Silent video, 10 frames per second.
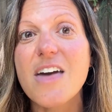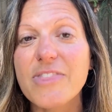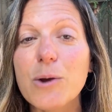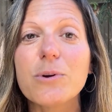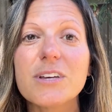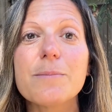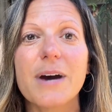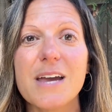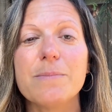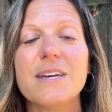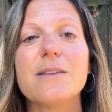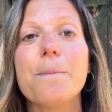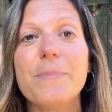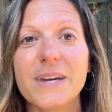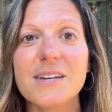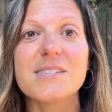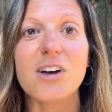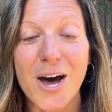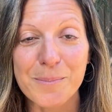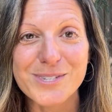they really might be the biggest
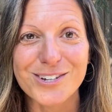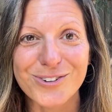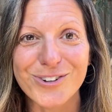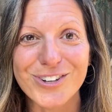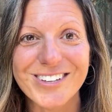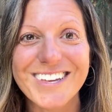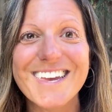obstacle